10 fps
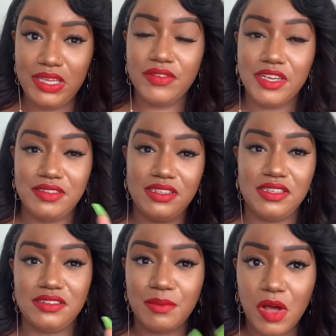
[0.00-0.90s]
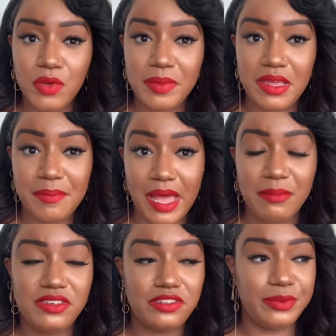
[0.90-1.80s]
even until this moment.
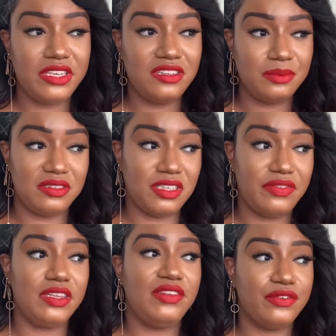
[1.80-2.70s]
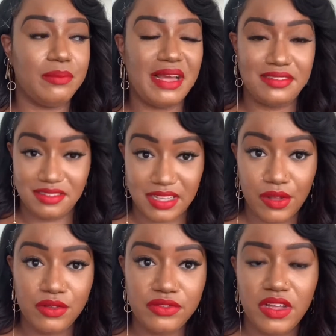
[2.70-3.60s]
I'm just speaking specifically for
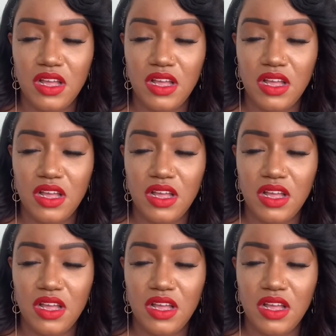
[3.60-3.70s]
myself.